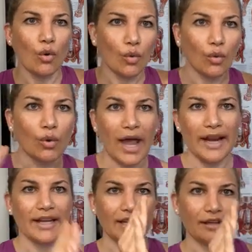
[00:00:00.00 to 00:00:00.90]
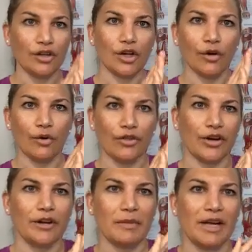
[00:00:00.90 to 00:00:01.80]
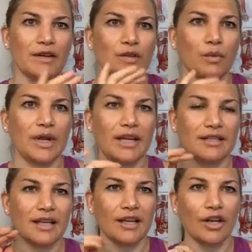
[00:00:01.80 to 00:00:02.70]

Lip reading: riding, you know, 30 miles a week. Is that,